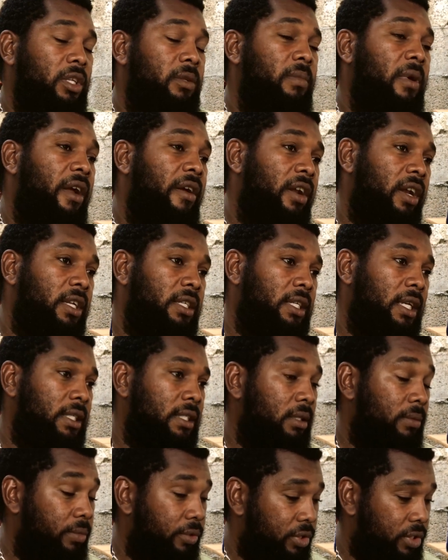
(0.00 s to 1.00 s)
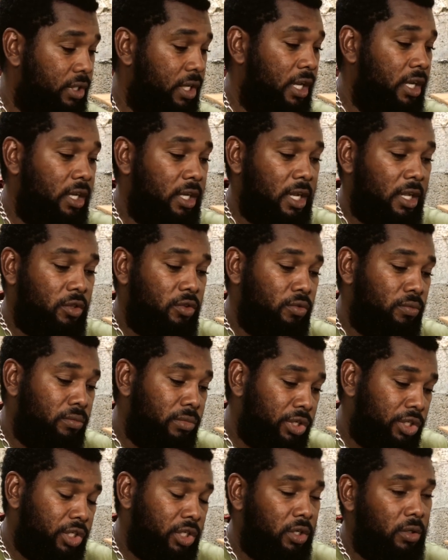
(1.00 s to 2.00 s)
the bearings, I said, boss, I need that to
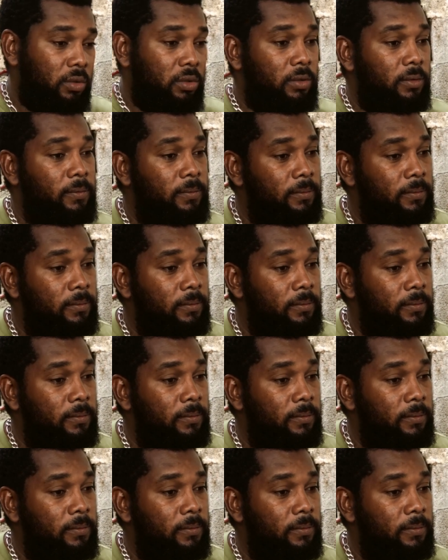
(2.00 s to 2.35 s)
machine up.